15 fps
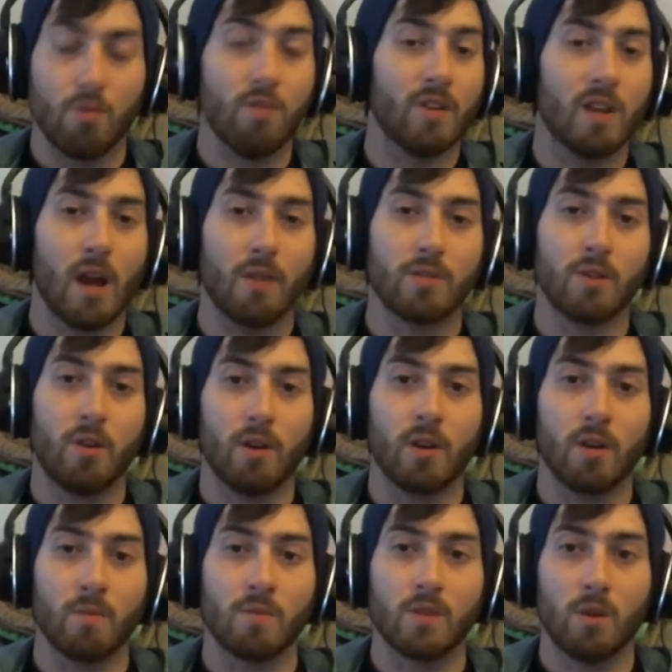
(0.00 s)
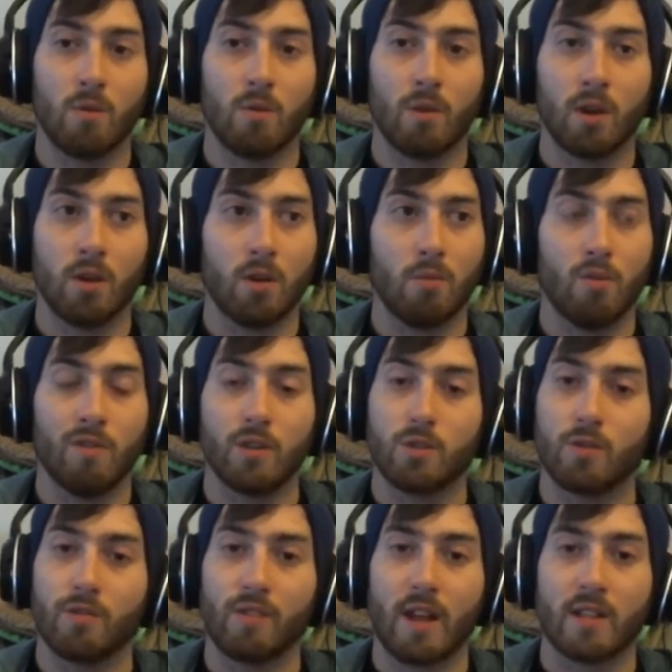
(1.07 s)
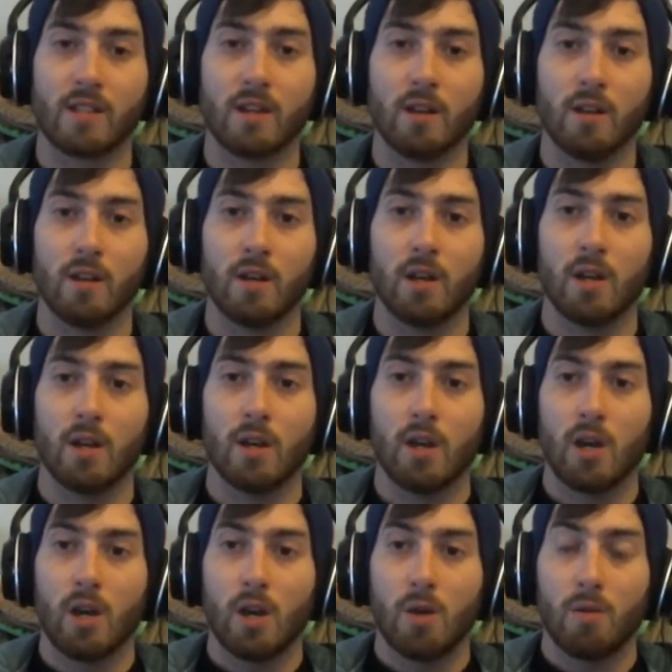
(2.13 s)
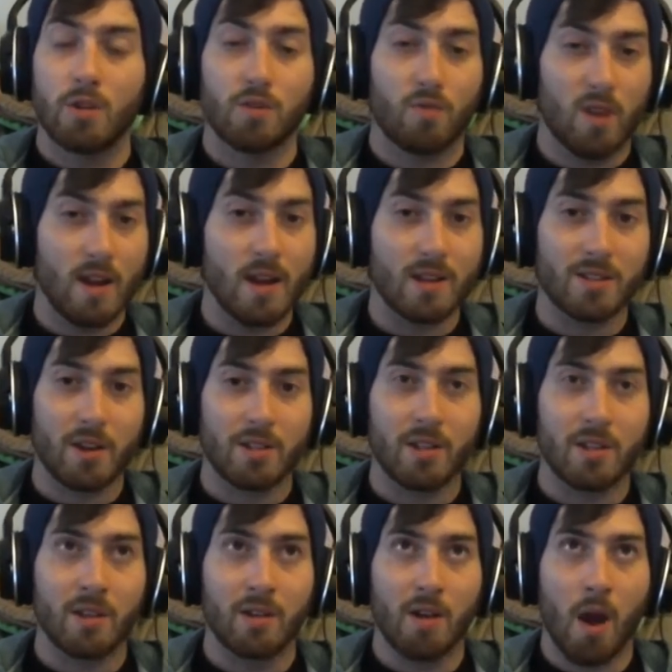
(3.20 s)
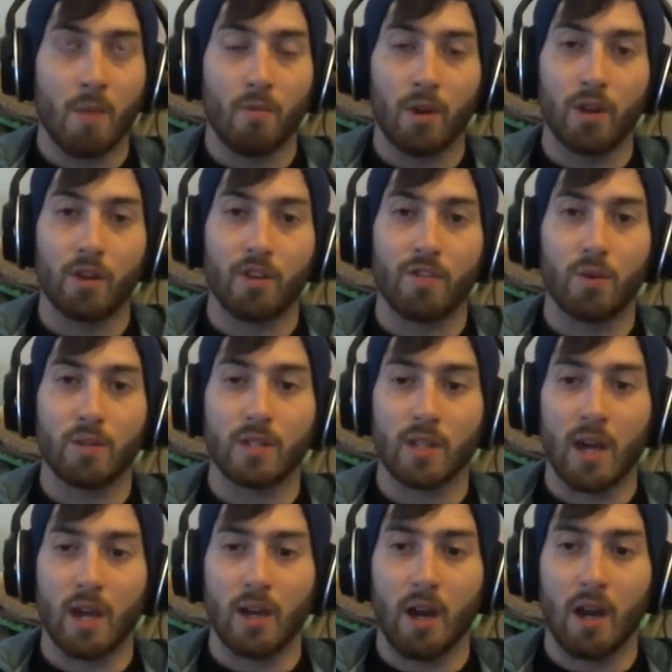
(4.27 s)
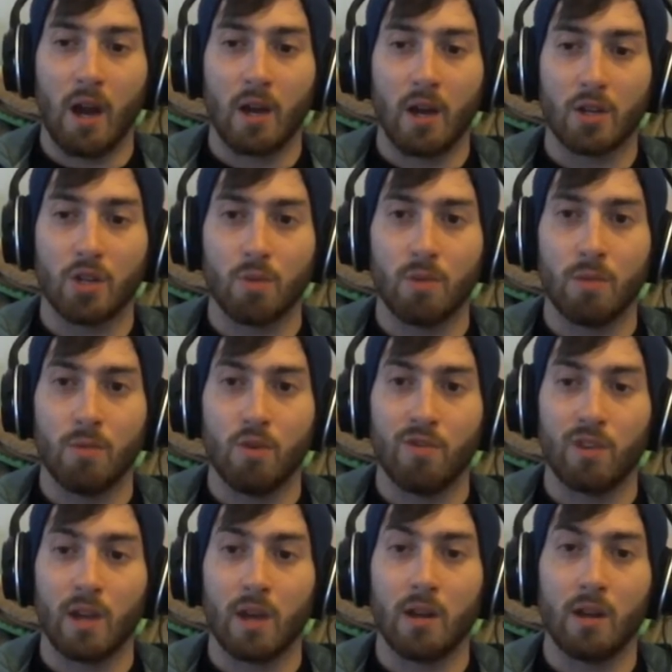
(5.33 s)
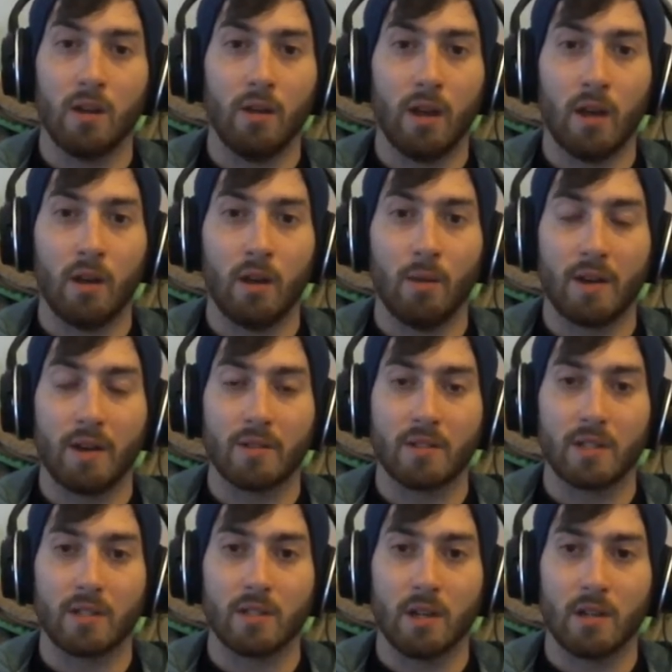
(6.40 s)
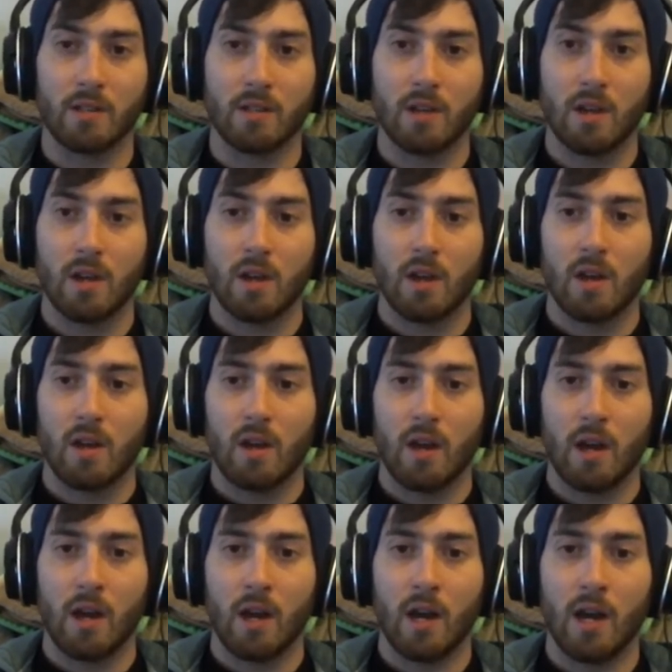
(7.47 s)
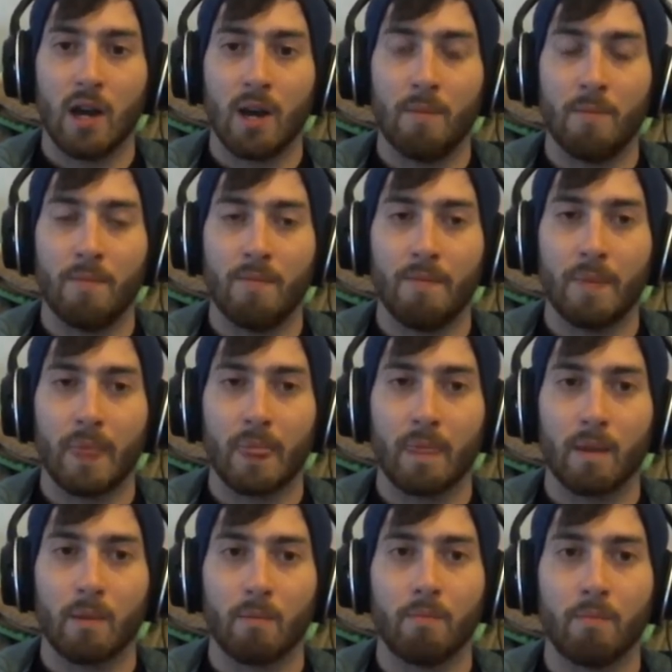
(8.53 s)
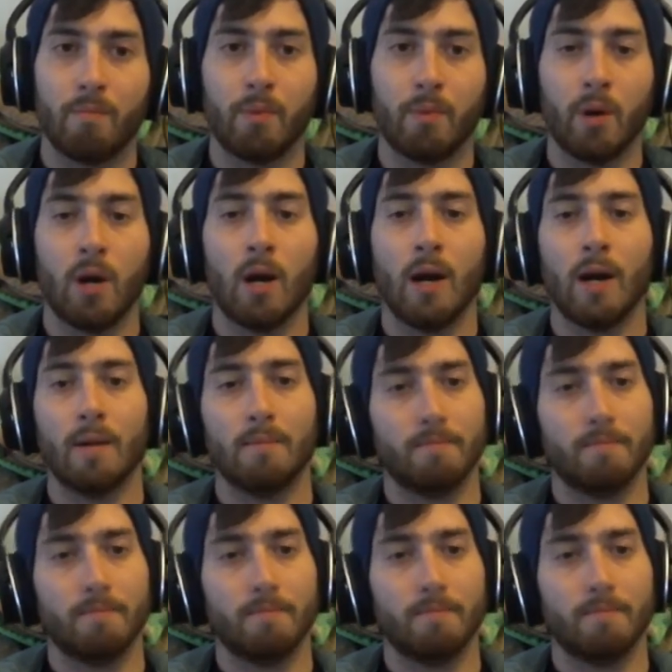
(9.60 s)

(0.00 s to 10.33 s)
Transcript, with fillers: down to Nottingham, so we're going to move into a flat together, which is really exciting. I'm really looking forward to that. I uh, should be moving in, in in about six days. Um, but